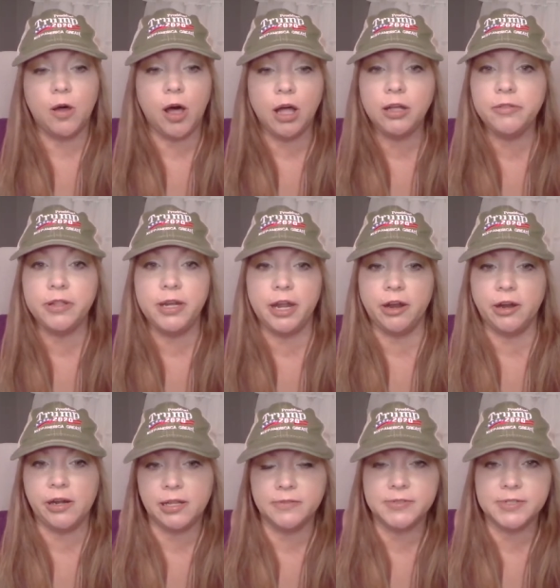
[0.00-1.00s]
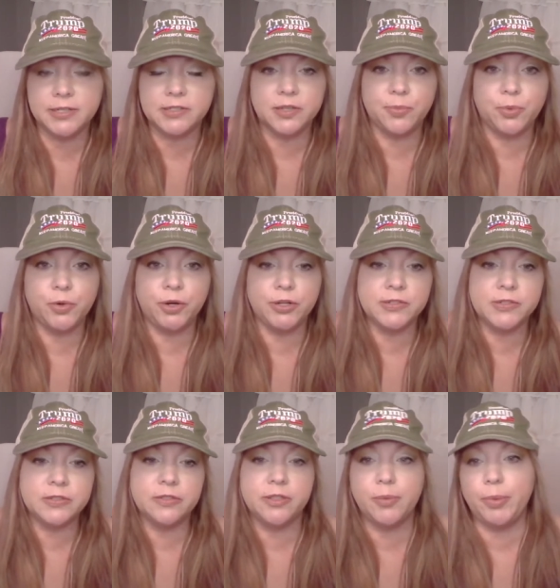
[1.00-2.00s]
all the narratives. It
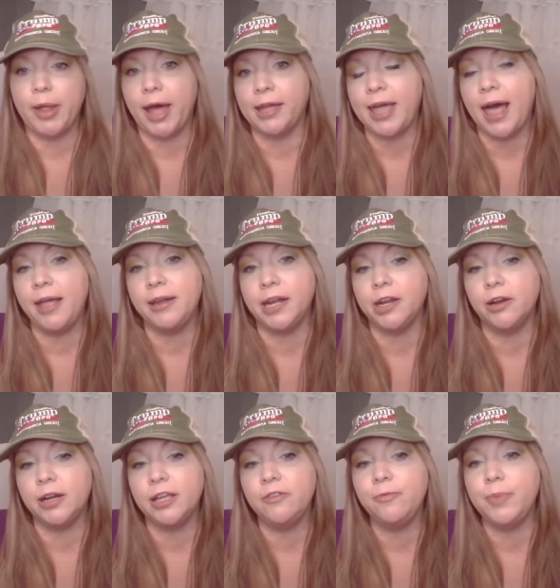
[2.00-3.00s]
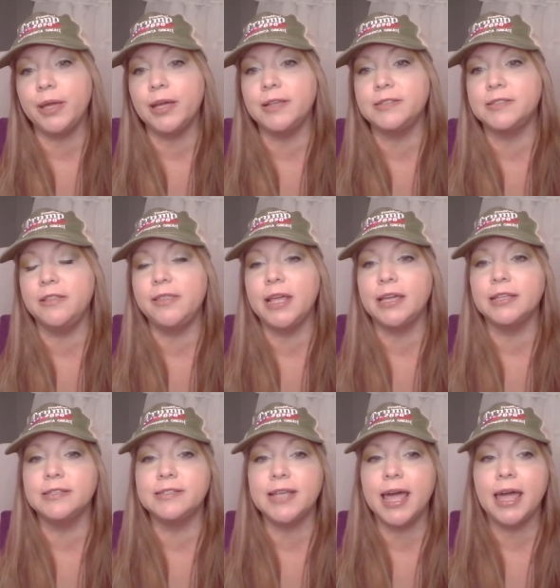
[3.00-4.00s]
supports the black hat narrative because then they
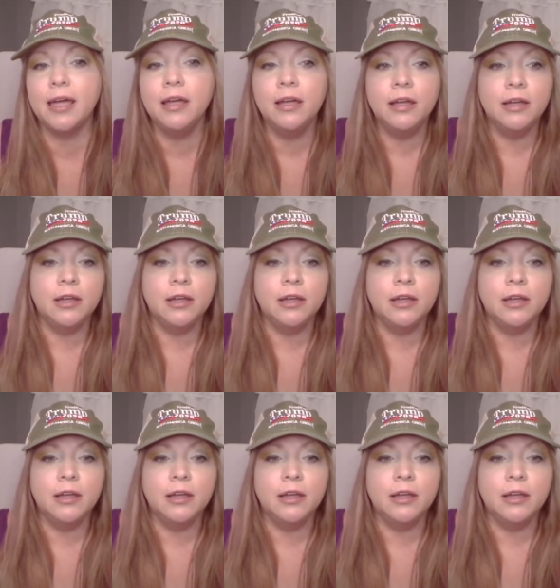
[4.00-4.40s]
can say,